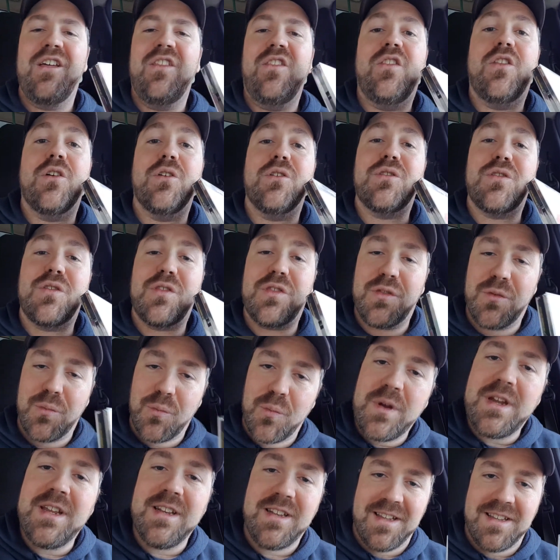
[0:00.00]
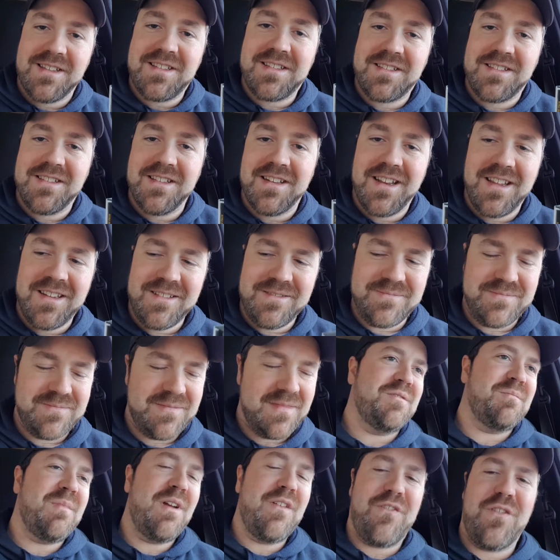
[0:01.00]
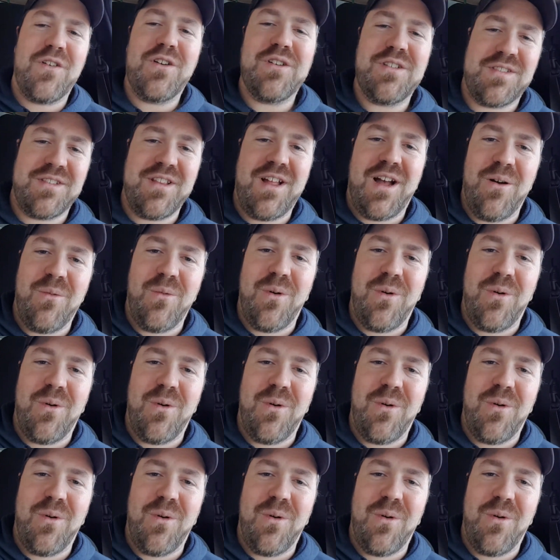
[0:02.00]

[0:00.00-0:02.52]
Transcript: there's 3 discs in it. So my first thought